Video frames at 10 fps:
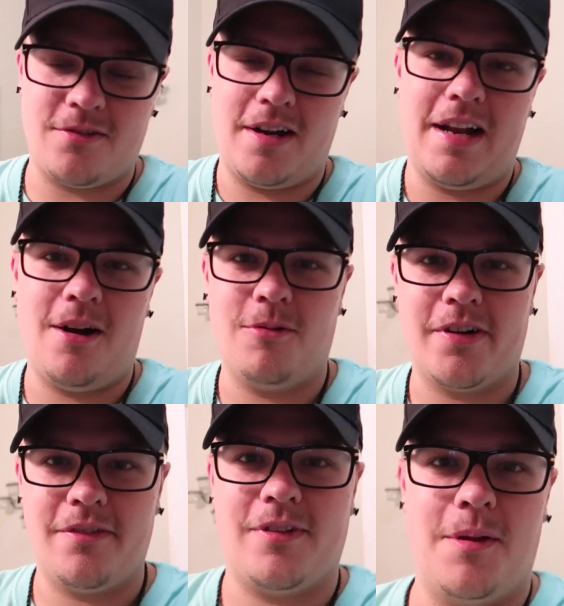So right now
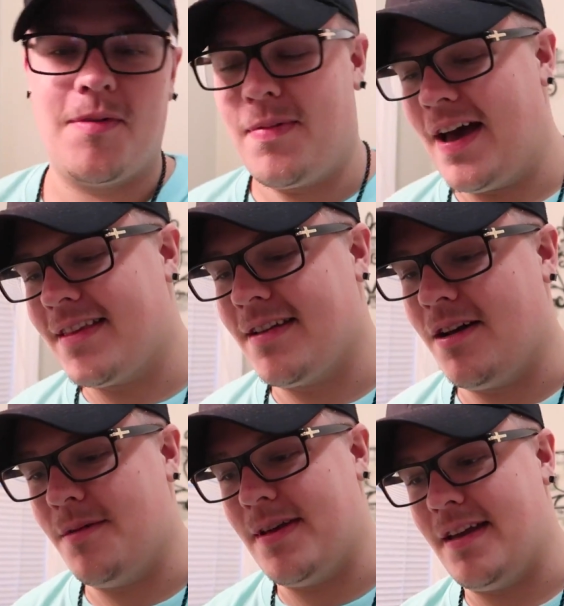we're gonna fill up the
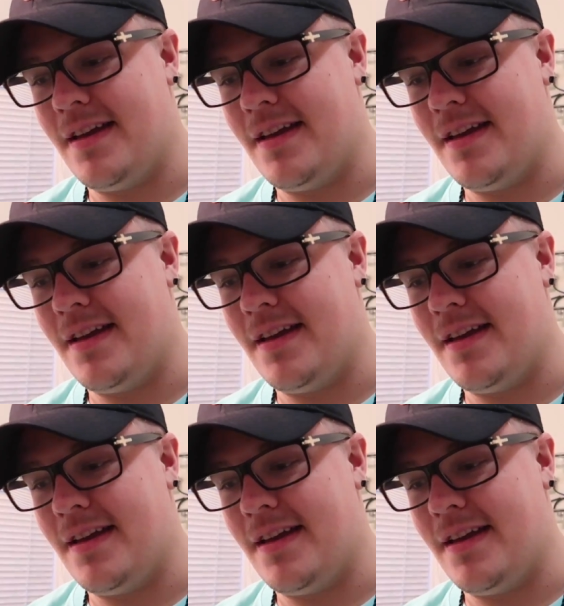bathtub